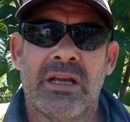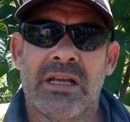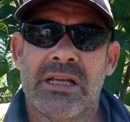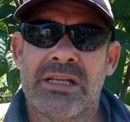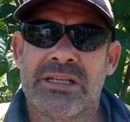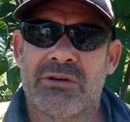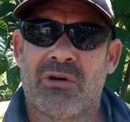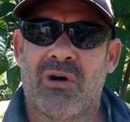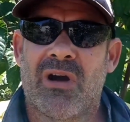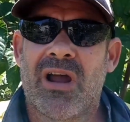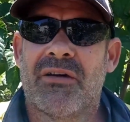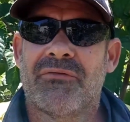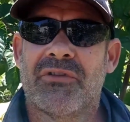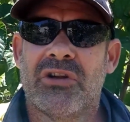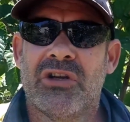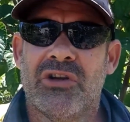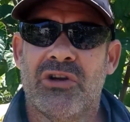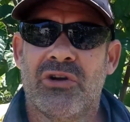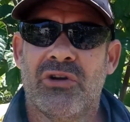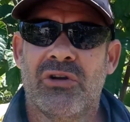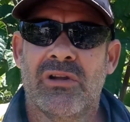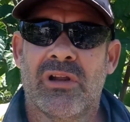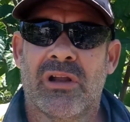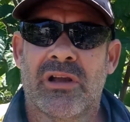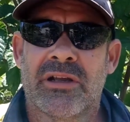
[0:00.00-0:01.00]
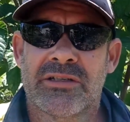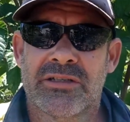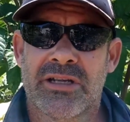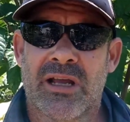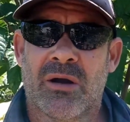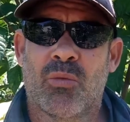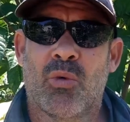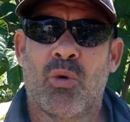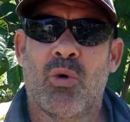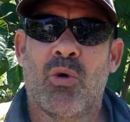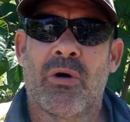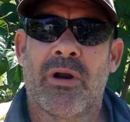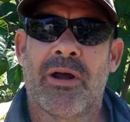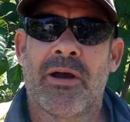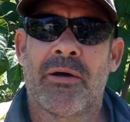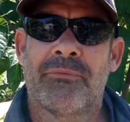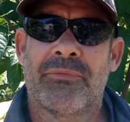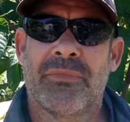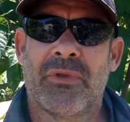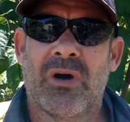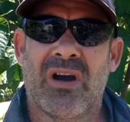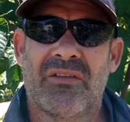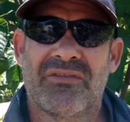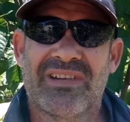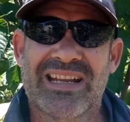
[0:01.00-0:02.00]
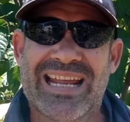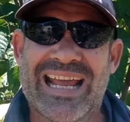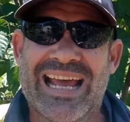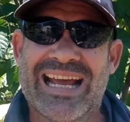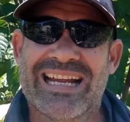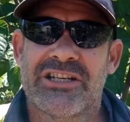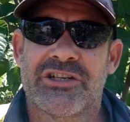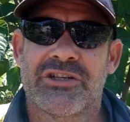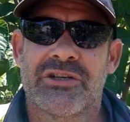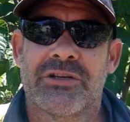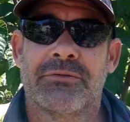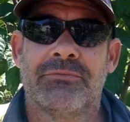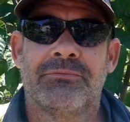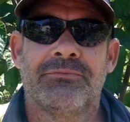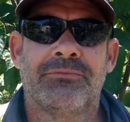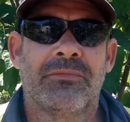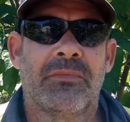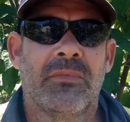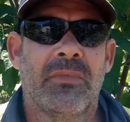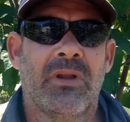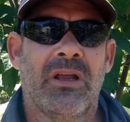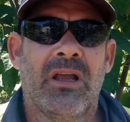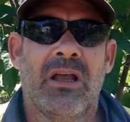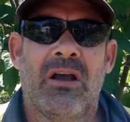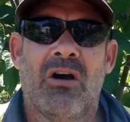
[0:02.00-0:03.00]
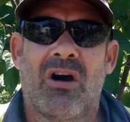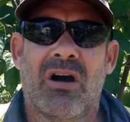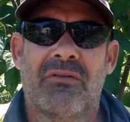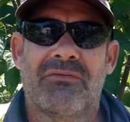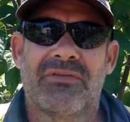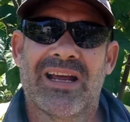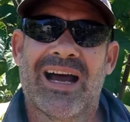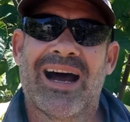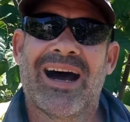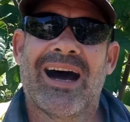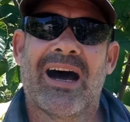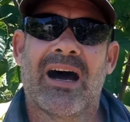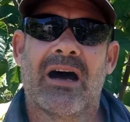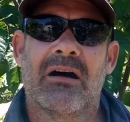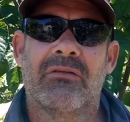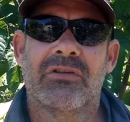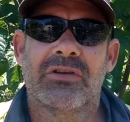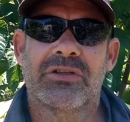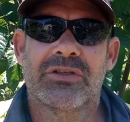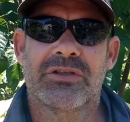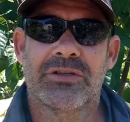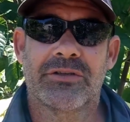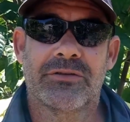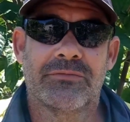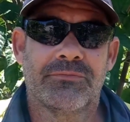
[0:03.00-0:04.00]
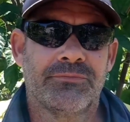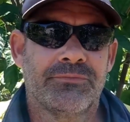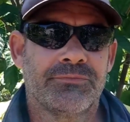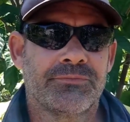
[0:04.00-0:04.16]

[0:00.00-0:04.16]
So I have to utilise that water. I have to catch it, I have to harvest it.